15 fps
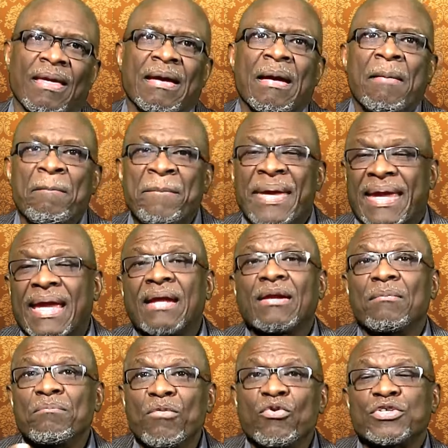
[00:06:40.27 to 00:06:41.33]
Making the
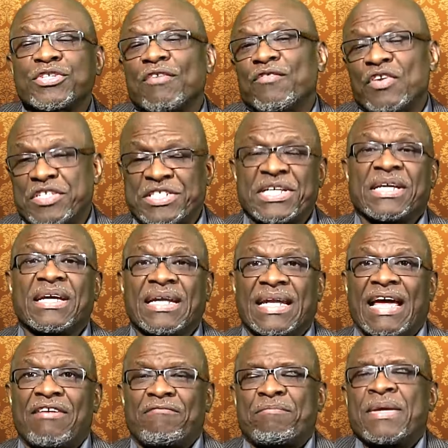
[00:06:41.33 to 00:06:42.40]
most of your single
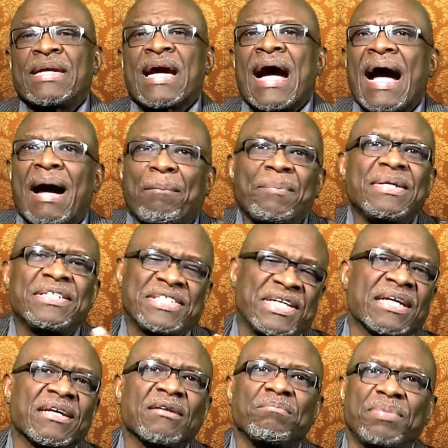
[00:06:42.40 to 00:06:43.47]
life, being a happy
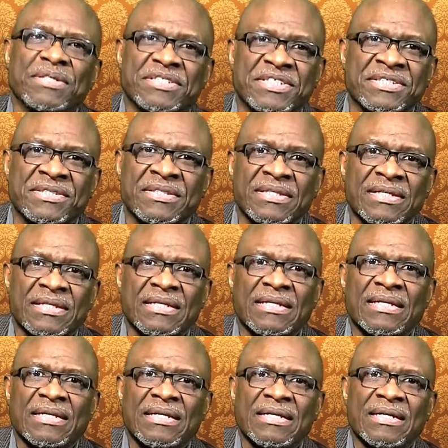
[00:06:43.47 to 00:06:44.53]
single person,
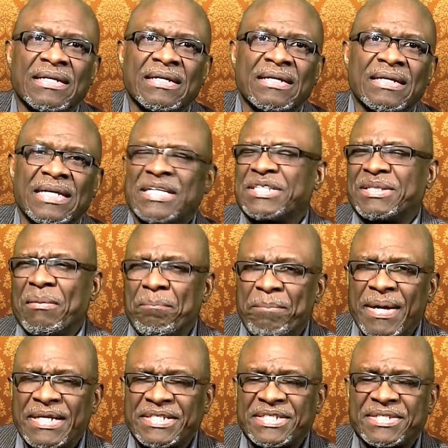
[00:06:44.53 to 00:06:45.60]
is the
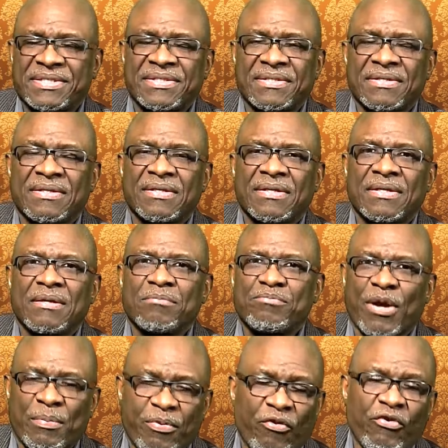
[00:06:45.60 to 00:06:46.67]
best
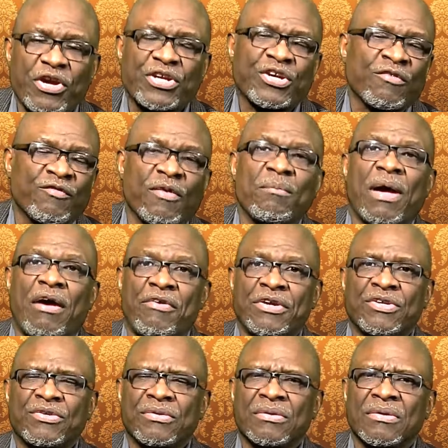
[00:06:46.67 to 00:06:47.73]
preparation for
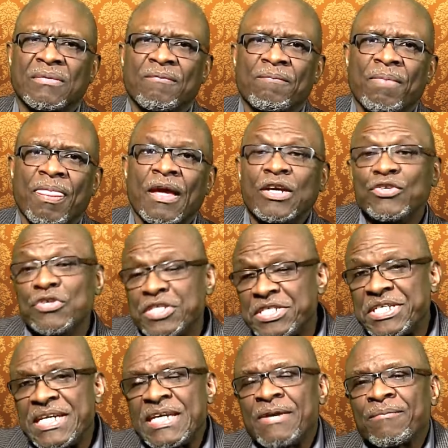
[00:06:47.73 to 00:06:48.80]
marriage. You
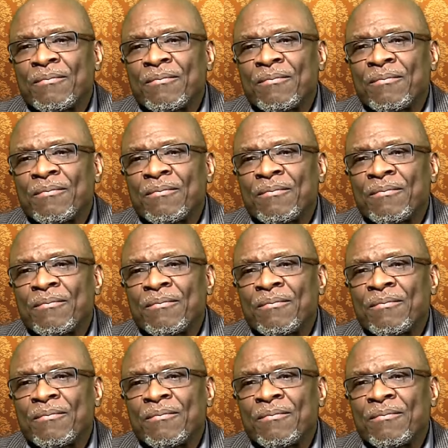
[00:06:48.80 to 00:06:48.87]
see,